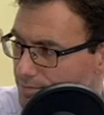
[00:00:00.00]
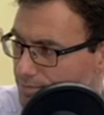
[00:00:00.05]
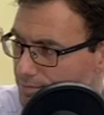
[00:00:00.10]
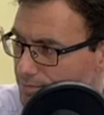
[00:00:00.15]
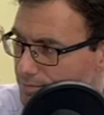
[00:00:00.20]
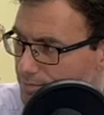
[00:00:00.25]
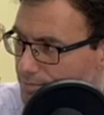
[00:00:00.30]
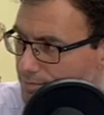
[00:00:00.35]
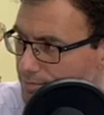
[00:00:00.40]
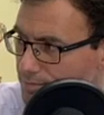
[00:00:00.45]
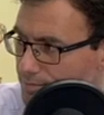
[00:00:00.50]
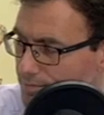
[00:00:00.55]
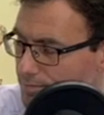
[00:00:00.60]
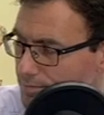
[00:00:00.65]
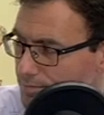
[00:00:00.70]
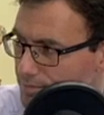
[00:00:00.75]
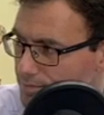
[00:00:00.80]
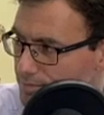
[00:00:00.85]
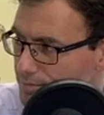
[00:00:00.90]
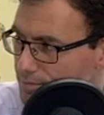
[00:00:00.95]

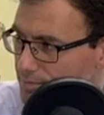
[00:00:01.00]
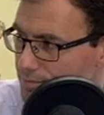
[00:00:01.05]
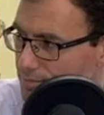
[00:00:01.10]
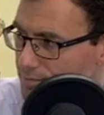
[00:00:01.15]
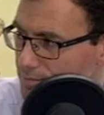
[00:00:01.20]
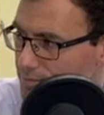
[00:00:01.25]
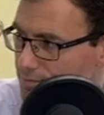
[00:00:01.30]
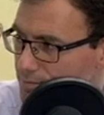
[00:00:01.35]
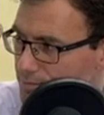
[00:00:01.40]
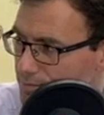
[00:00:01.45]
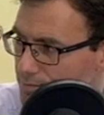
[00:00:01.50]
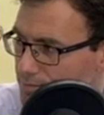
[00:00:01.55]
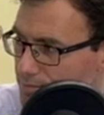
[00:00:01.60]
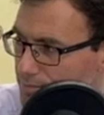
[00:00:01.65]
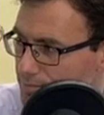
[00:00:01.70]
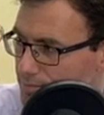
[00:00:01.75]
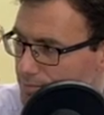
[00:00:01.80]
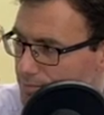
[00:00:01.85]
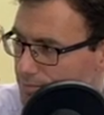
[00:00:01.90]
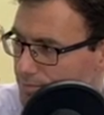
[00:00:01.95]

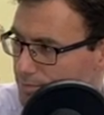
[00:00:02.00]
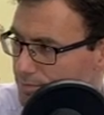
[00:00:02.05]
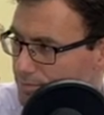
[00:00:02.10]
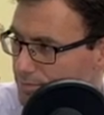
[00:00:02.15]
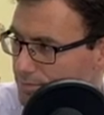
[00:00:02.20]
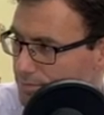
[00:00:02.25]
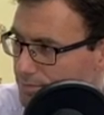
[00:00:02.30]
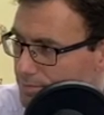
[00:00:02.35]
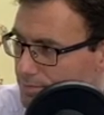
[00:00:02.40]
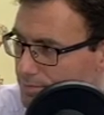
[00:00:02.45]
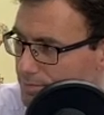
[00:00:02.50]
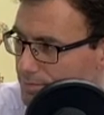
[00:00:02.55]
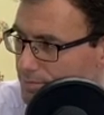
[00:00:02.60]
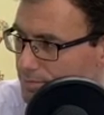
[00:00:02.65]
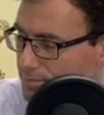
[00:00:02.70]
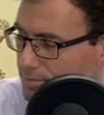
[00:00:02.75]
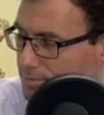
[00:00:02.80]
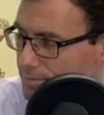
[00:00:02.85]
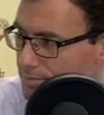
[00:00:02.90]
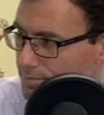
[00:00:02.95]

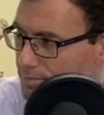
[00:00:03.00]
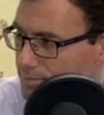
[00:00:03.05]
The person shown says nothing.